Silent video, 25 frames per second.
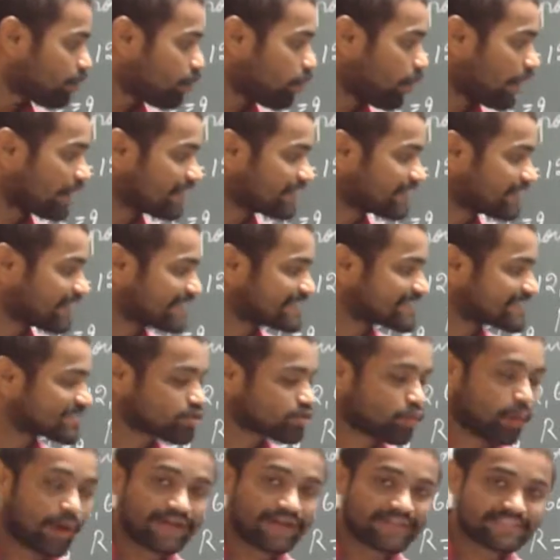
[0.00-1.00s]
110
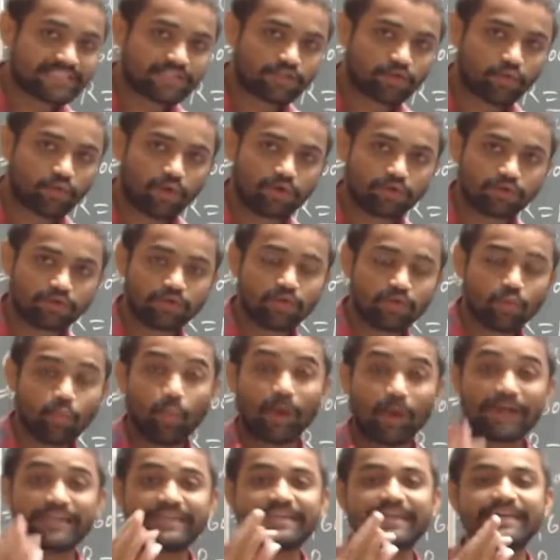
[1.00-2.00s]
square is equal to
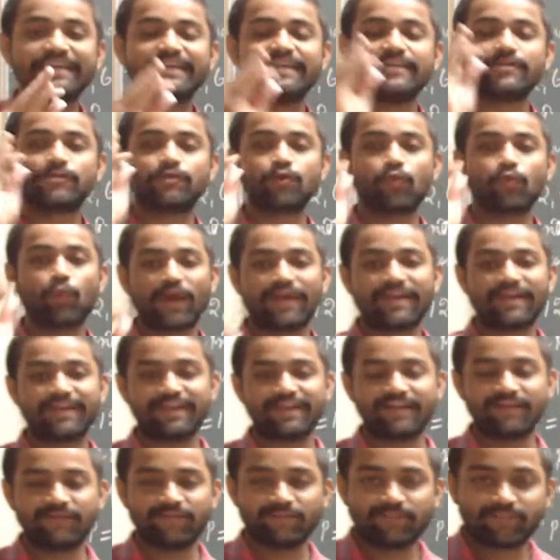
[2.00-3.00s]
110 into
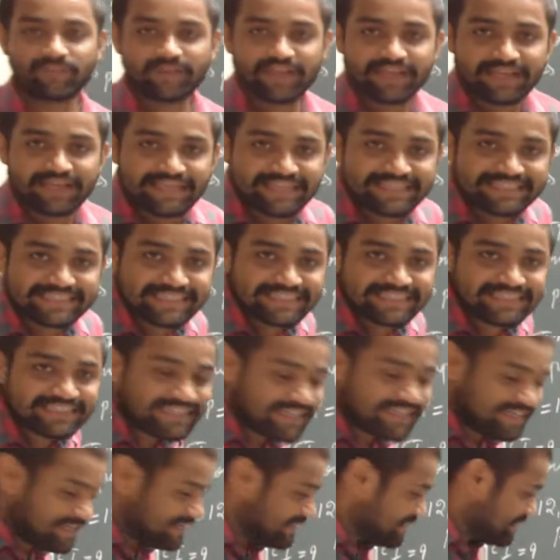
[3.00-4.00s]
110. Isn't it?
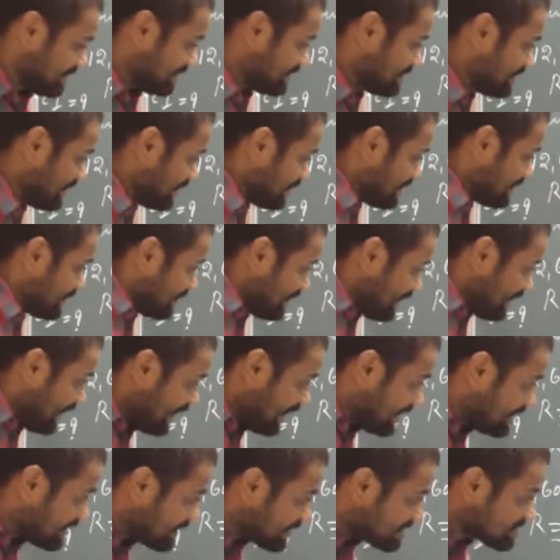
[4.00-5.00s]
Then
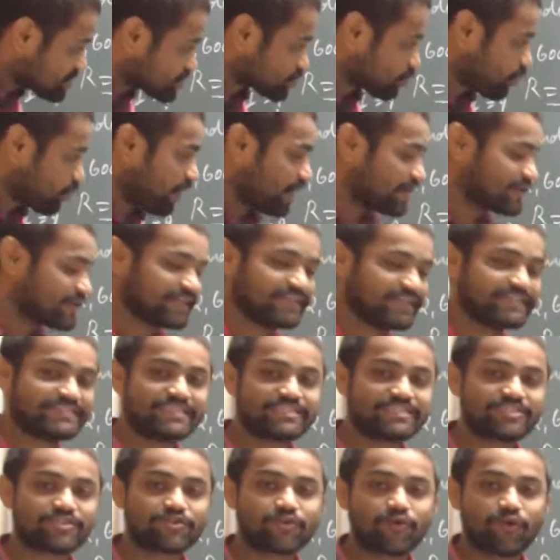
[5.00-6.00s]
100 square is
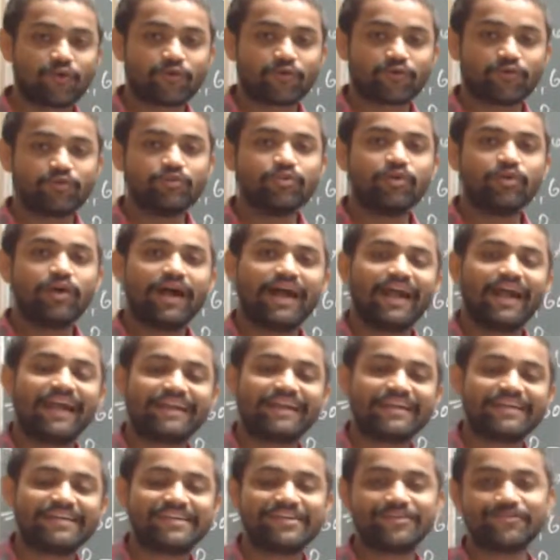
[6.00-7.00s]
equal to
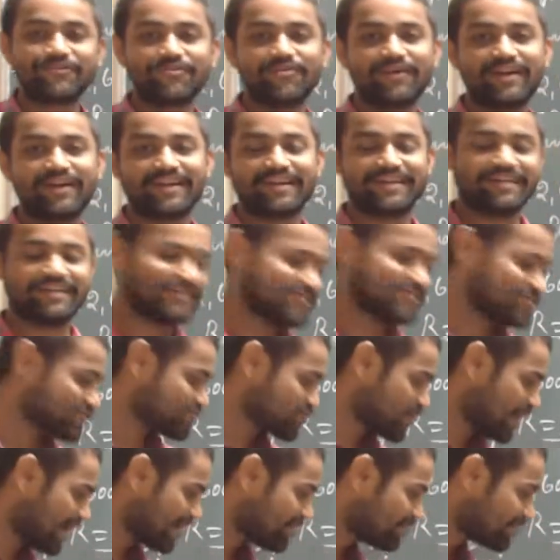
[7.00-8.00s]
100 into 100. So
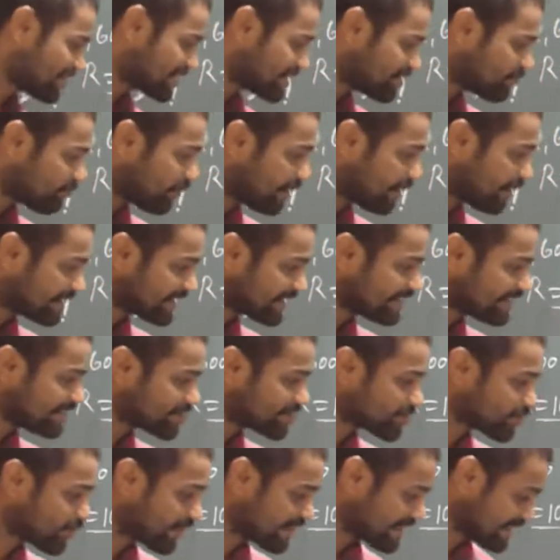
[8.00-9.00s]
I have written 110
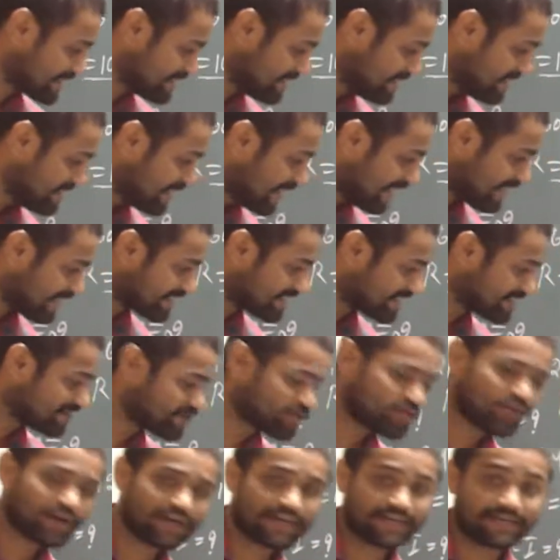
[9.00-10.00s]
into 110, 100
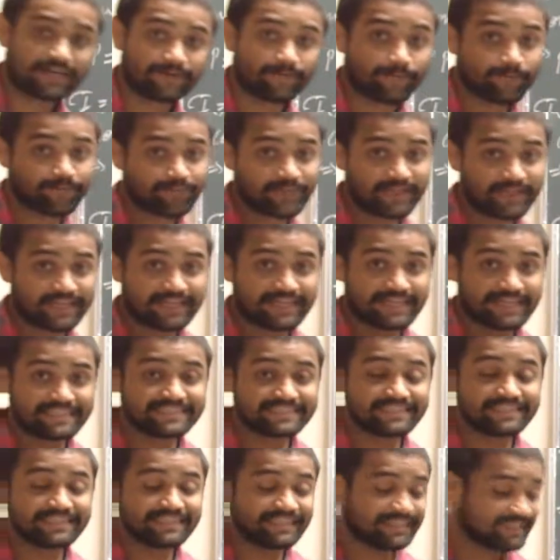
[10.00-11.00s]
into 100.
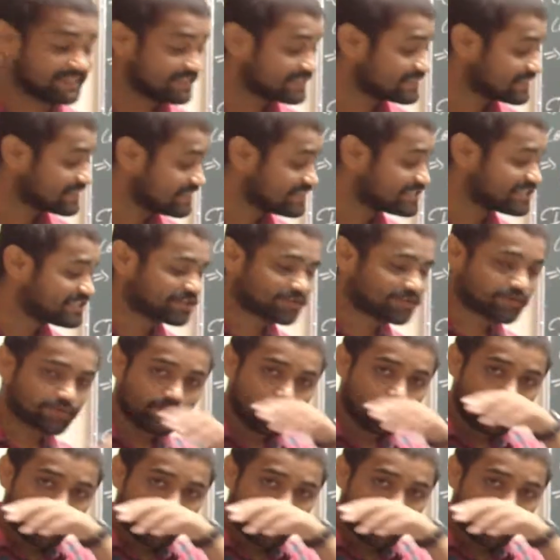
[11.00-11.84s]
It is easy to